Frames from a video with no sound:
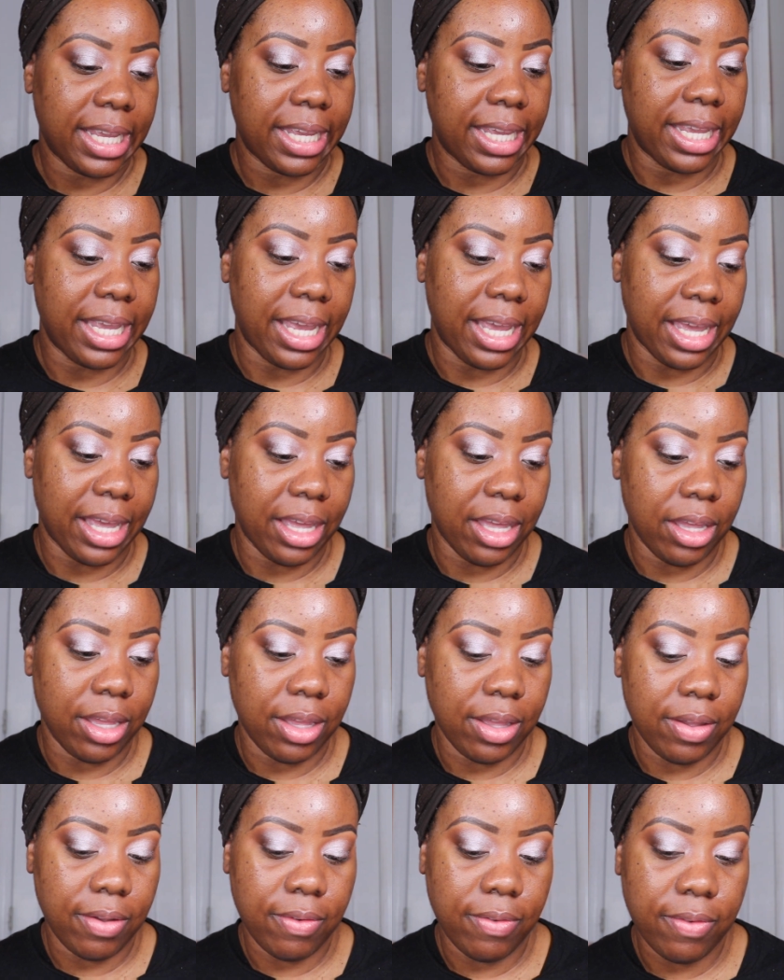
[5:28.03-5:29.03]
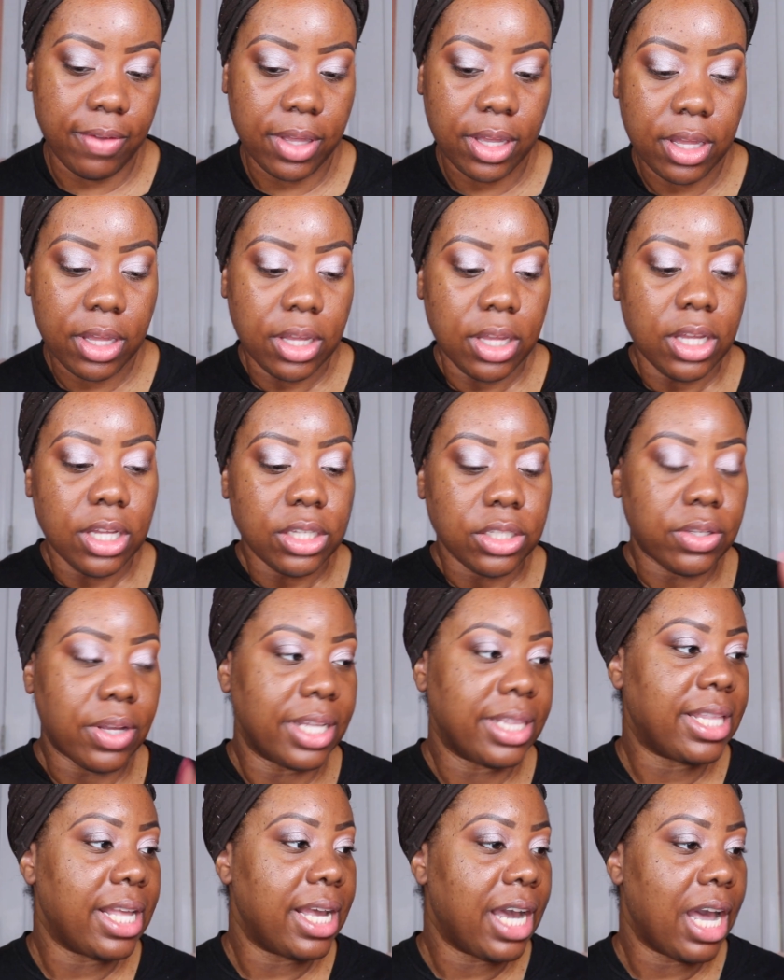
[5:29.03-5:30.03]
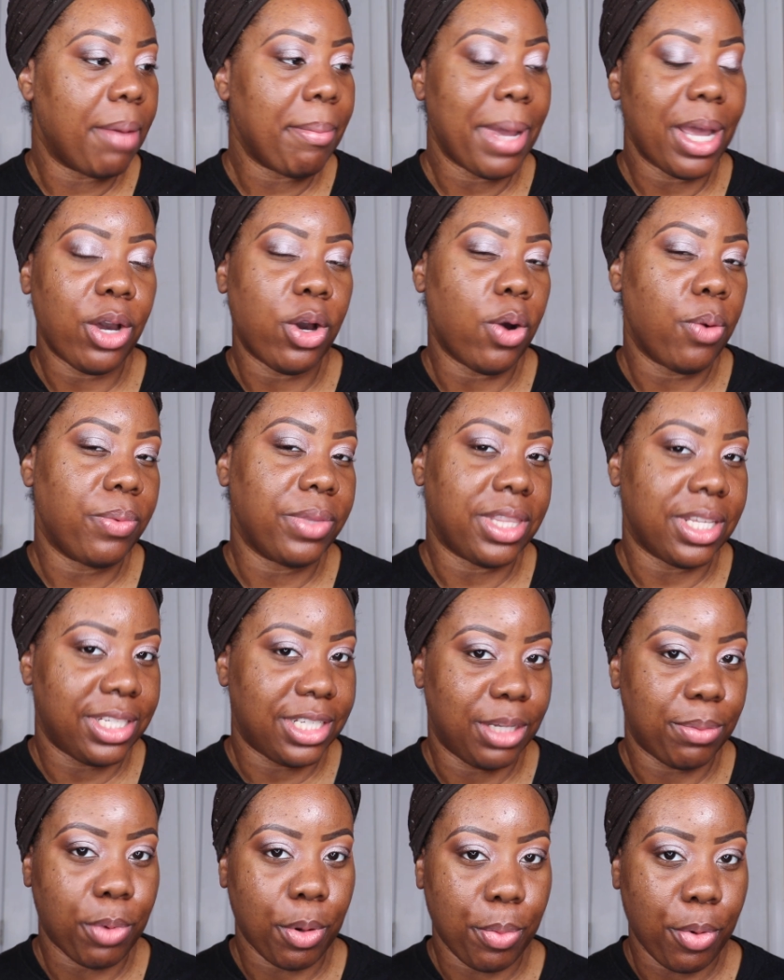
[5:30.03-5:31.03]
give. So I think I might go in with the deeper